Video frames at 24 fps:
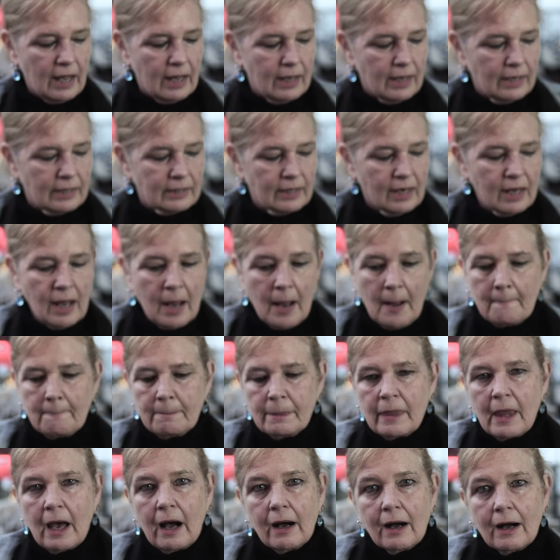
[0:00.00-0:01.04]
And
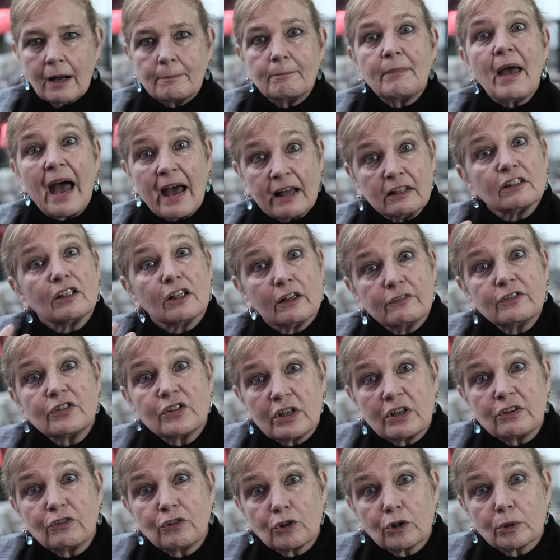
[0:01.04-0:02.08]
Pat loves
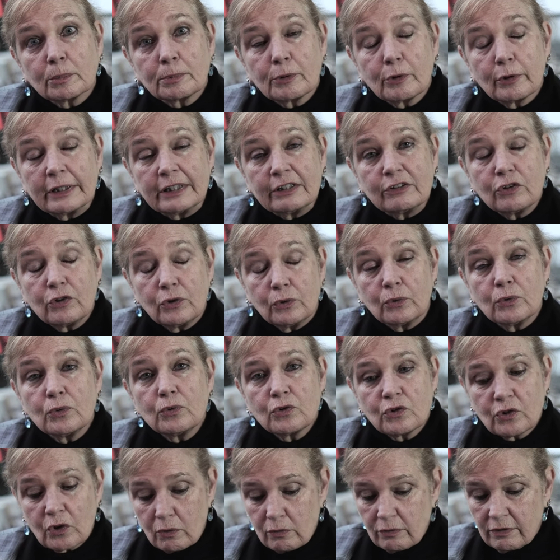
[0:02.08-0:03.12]
digital print too,
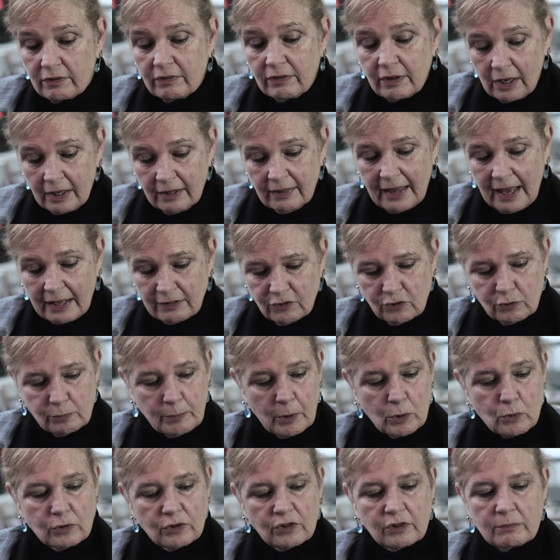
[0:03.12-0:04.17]
so that
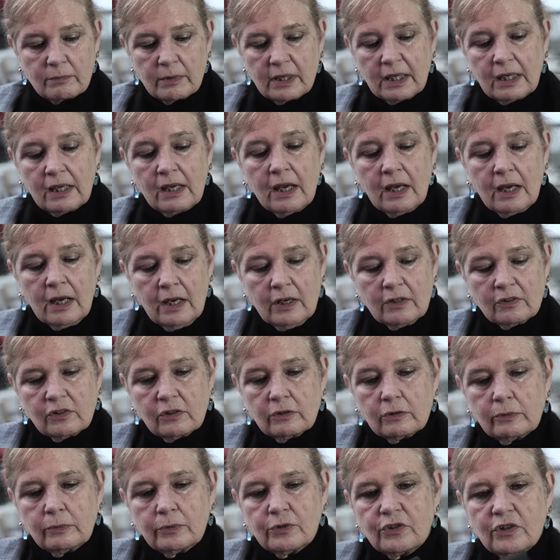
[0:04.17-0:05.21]
spoke to me.
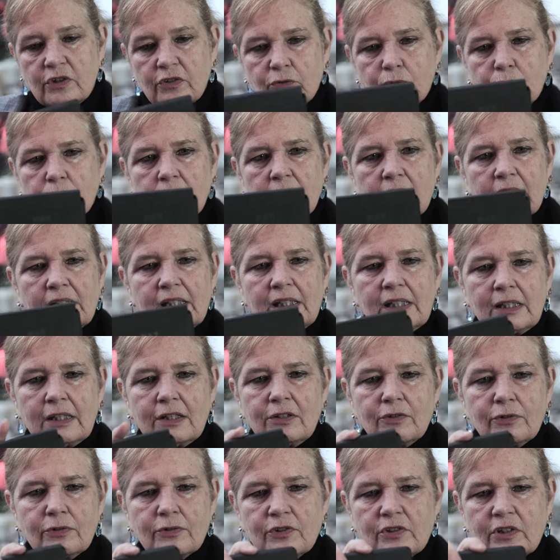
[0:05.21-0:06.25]
So it was this really
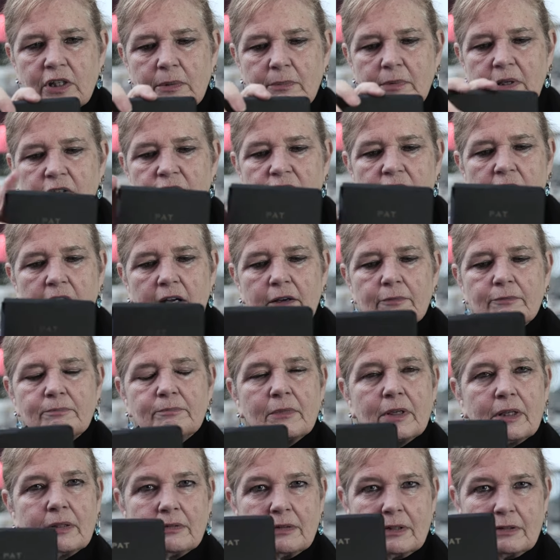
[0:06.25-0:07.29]
interesting piece. And I
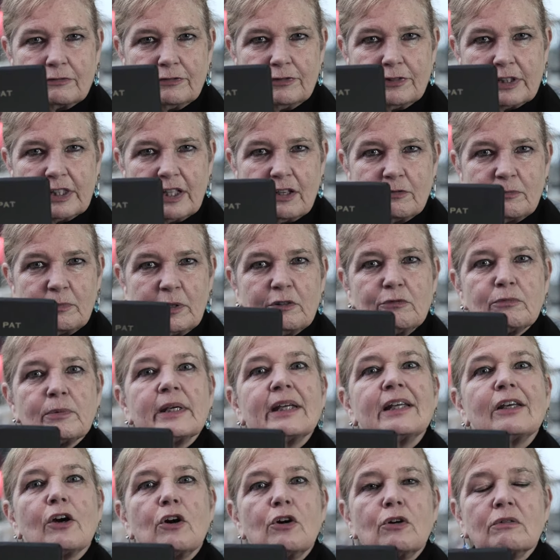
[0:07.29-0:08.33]
forgive me,
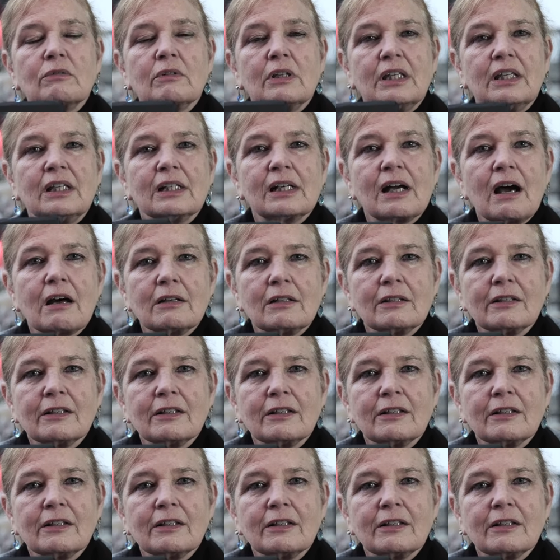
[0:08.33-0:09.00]
Ricoh, it got a